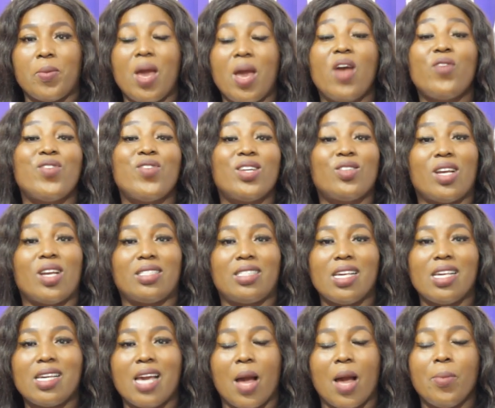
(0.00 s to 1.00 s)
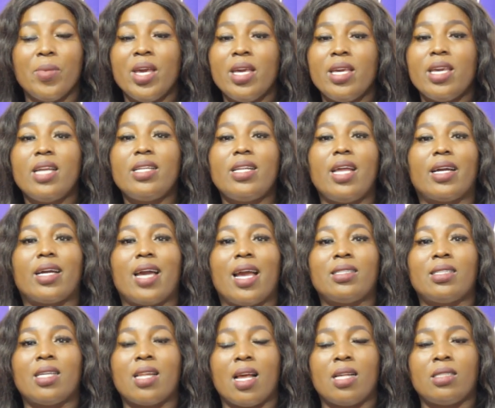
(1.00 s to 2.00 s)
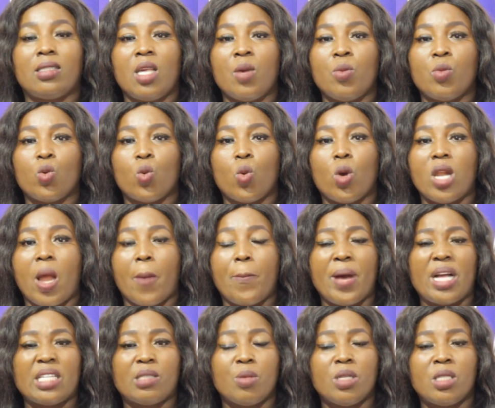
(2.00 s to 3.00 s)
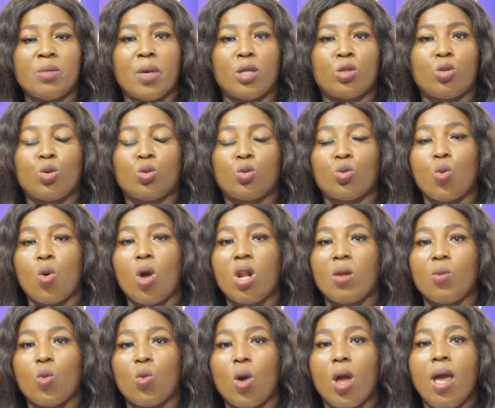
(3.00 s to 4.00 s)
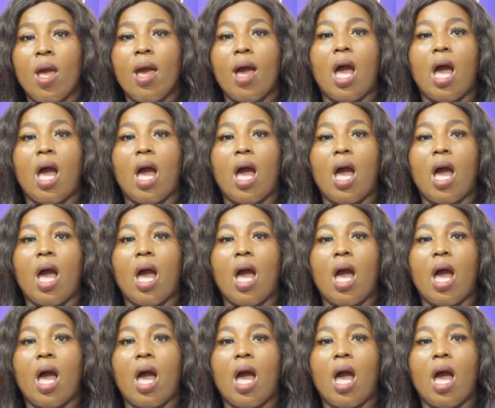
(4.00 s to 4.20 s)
Afia Shastega. In a kaisa na same no what the apartments be told to one mo